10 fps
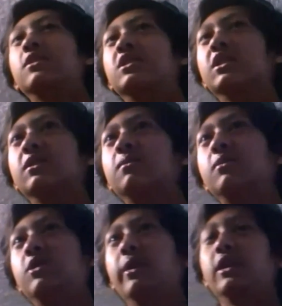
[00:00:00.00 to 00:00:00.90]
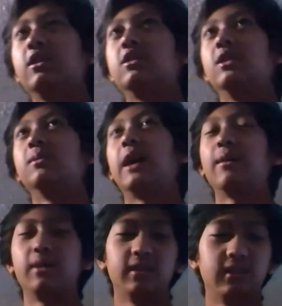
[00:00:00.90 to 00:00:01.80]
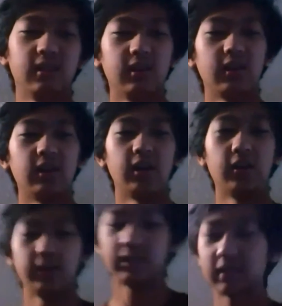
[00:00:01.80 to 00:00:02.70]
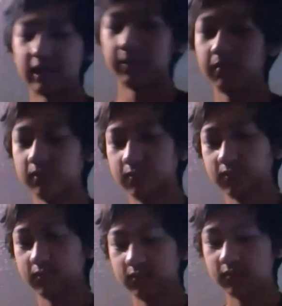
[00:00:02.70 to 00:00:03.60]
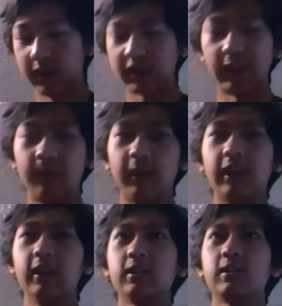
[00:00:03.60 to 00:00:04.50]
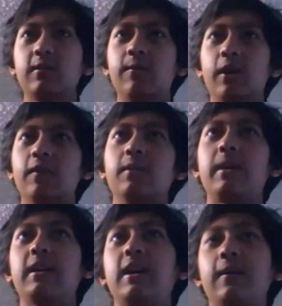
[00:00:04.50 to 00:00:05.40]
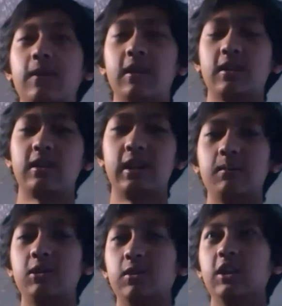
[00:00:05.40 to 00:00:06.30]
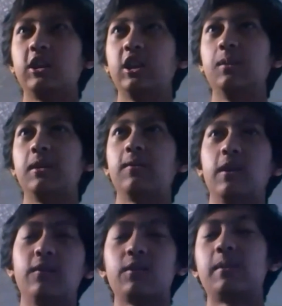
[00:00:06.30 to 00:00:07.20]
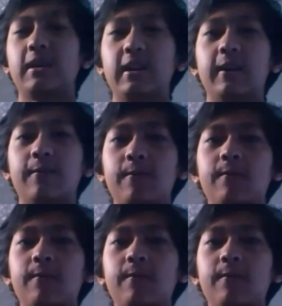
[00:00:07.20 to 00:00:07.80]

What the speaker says: YouTube. Doing YouTube, I would always keep making videos forever in my life and keep doing cubing forever in my life.